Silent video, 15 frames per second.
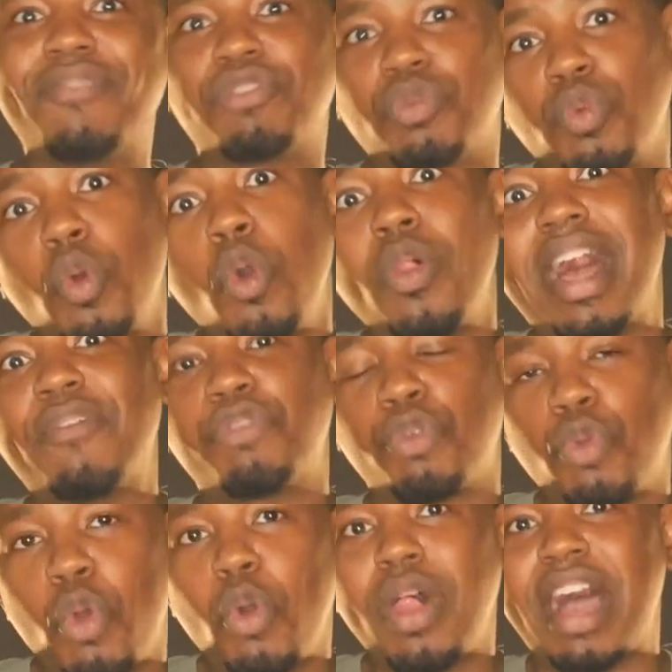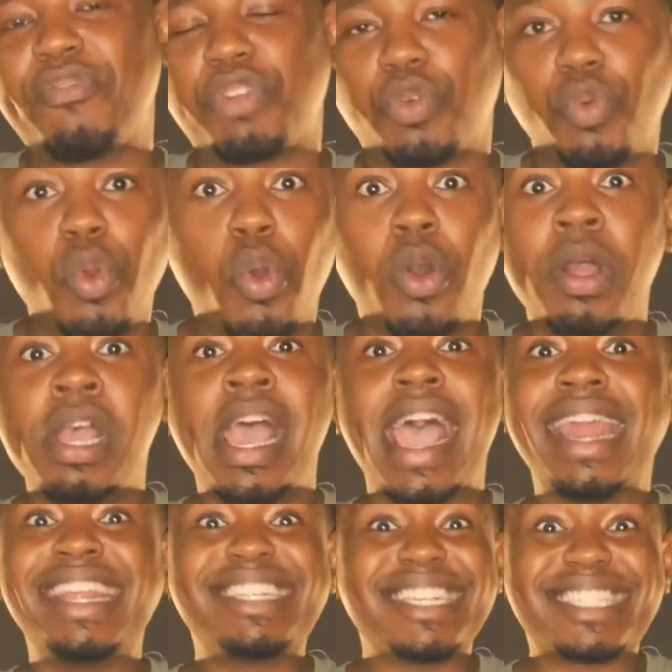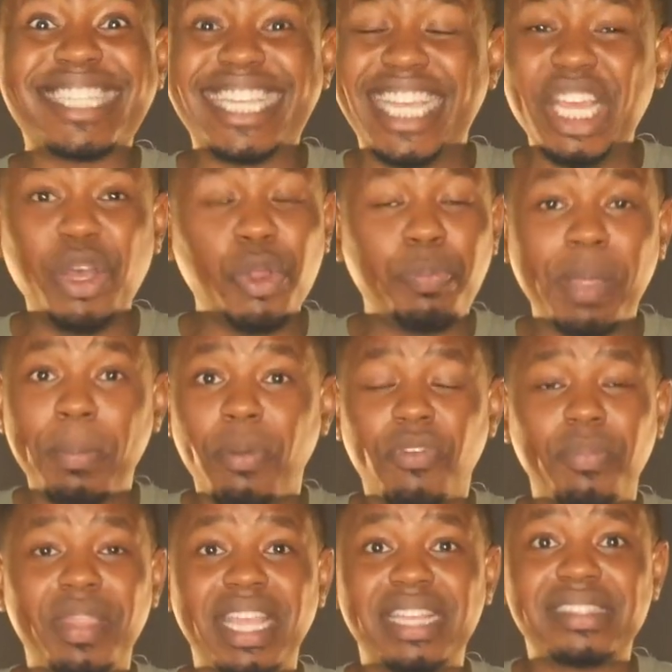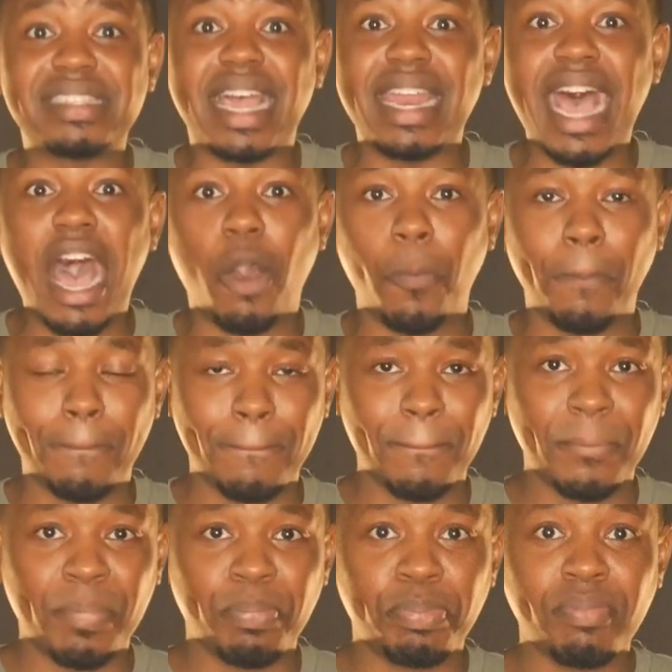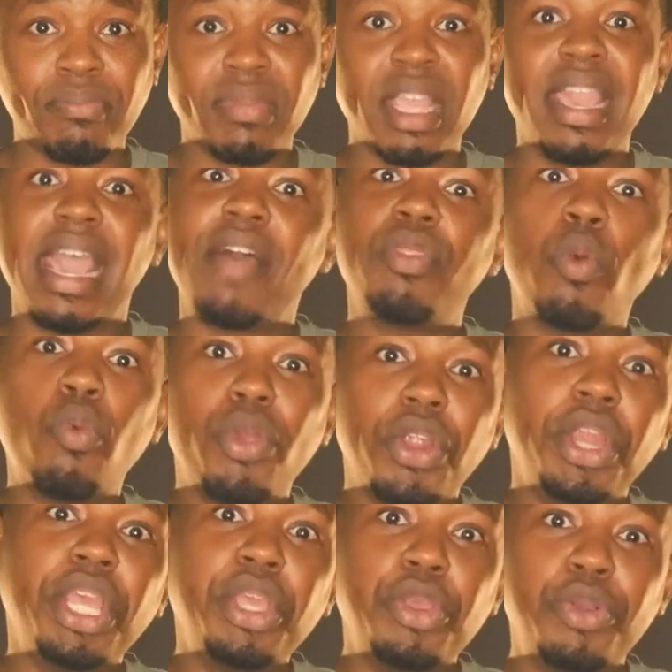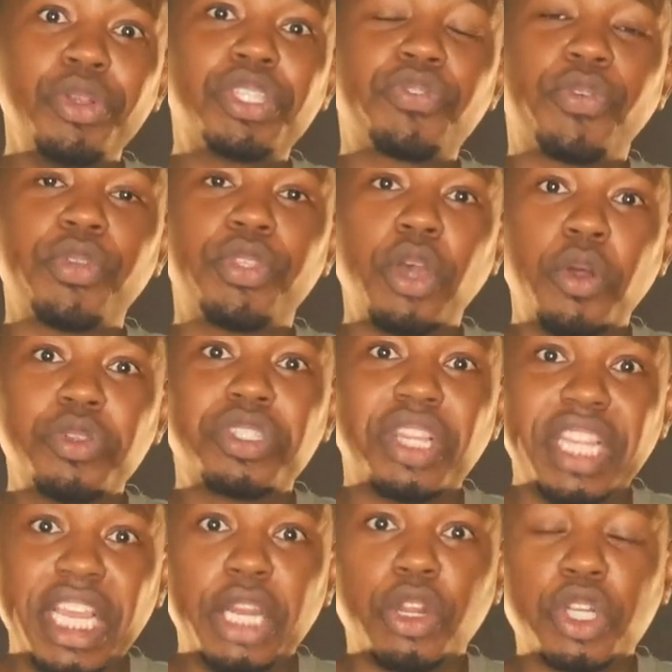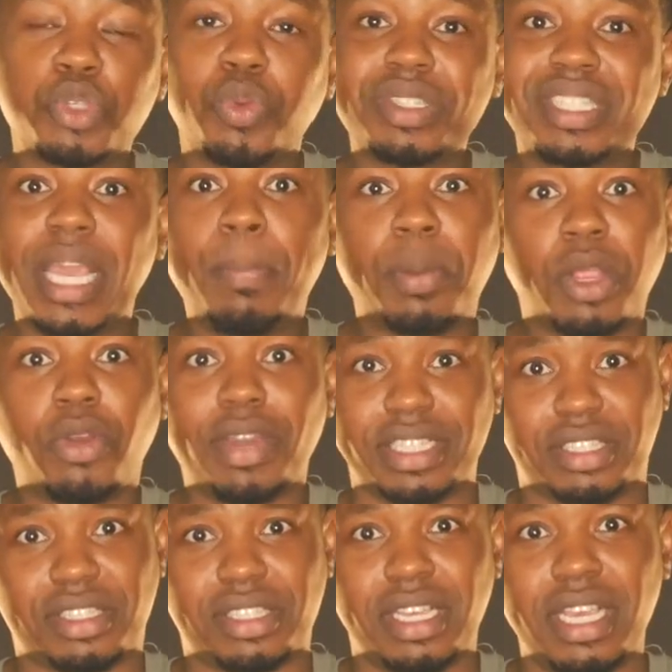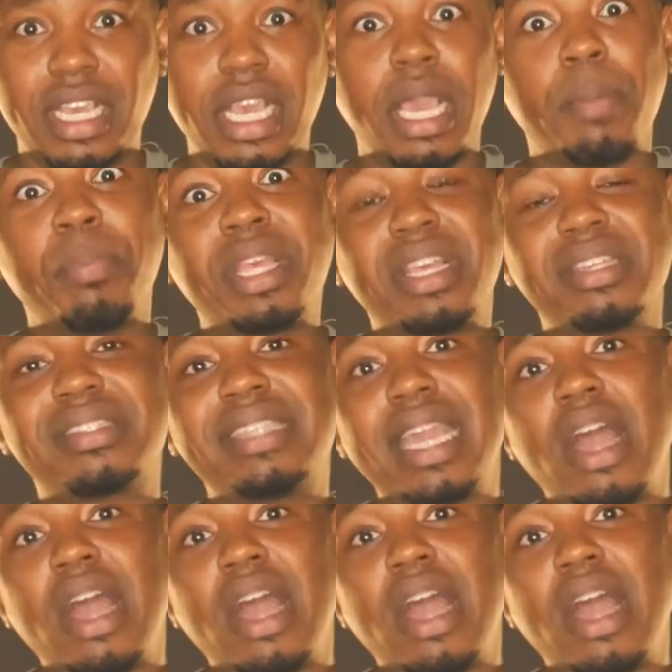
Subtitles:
after rule after rule after rule, and it just killed people from the inside out. And the word he used for those leaders was hypocrites, because